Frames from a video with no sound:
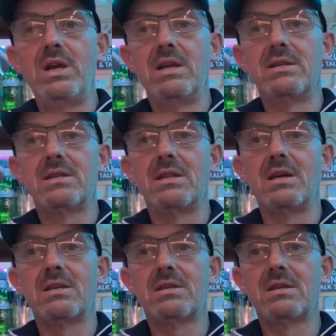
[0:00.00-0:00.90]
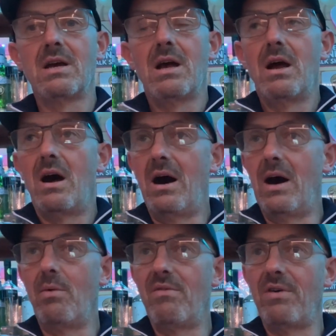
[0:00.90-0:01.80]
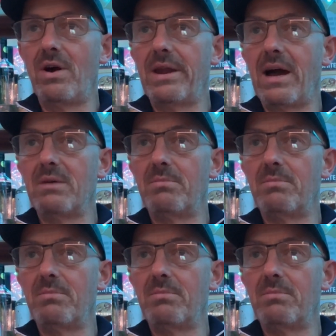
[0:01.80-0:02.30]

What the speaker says: into this, I will find out.